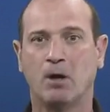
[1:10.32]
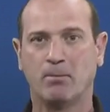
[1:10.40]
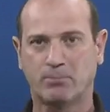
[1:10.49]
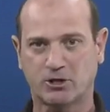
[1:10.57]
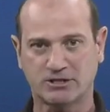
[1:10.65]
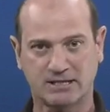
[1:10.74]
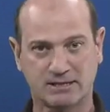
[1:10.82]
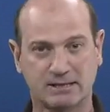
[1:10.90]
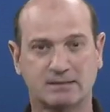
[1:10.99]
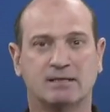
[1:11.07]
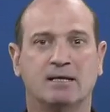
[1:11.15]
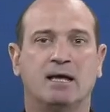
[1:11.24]

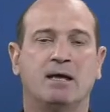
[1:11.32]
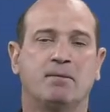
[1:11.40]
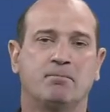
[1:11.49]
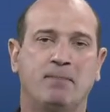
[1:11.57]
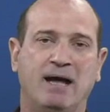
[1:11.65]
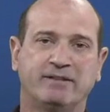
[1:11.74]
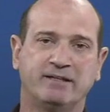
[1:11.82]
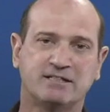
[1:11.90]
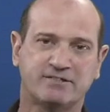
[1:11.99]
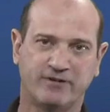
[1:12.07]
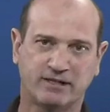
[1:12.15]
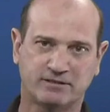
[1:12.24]
processes, but these
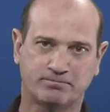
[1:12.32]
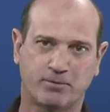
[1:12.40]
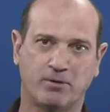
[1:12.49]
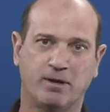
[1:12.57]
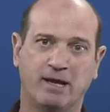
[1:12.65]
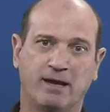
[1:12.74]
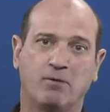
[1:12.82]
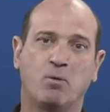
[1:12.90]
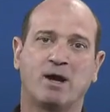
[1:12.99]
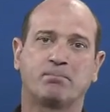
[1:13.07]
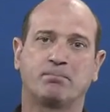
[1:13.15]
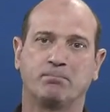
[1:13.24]
fits
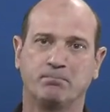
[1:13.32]
were